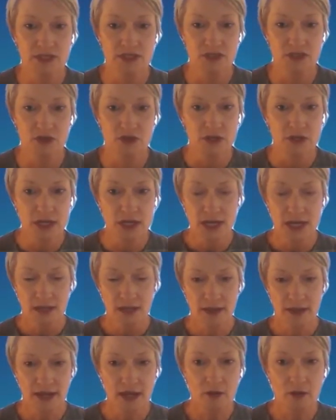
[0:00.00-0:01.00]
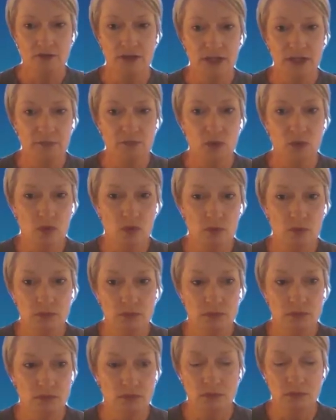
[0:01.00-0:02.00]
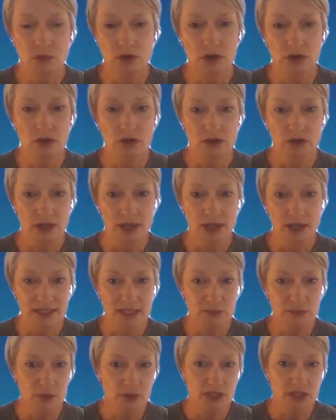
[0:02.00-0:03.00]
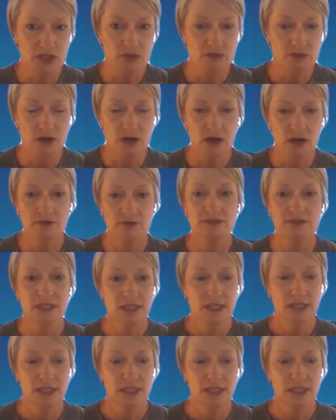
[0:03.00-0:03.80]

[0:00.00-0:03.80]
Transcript: So they are really more monoclonal antibody derived.